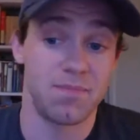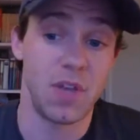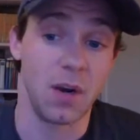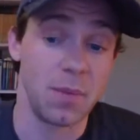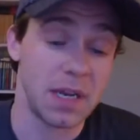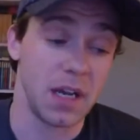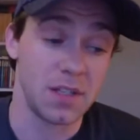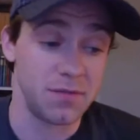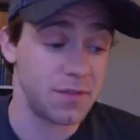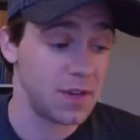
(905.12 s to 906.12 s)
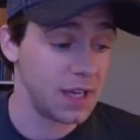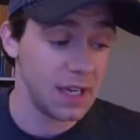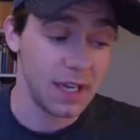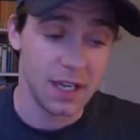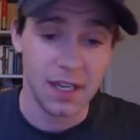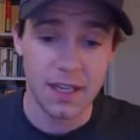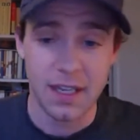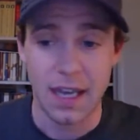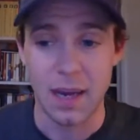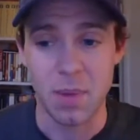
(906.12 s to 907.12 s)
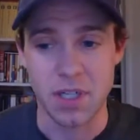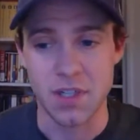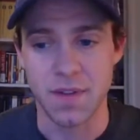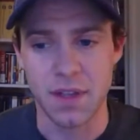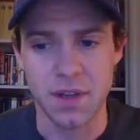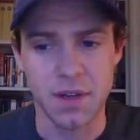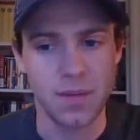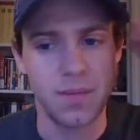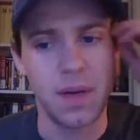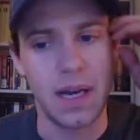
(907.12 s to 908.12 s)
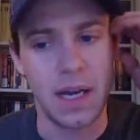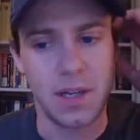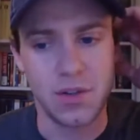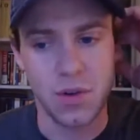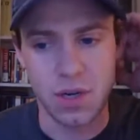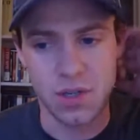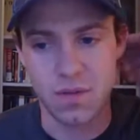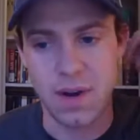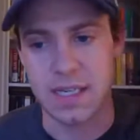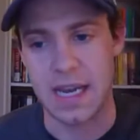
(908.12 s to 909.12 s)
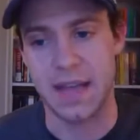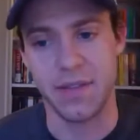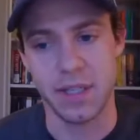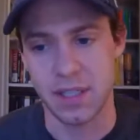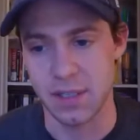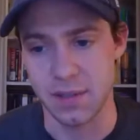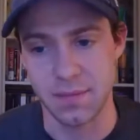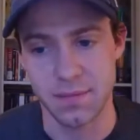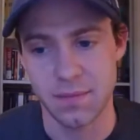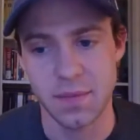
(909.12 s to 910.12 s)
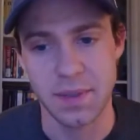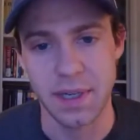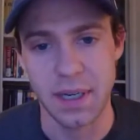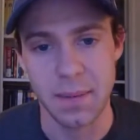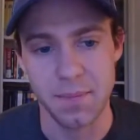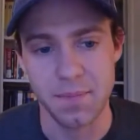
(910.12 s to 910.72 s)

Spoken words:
because of a bunch of other traditional Rite Catholics, and that's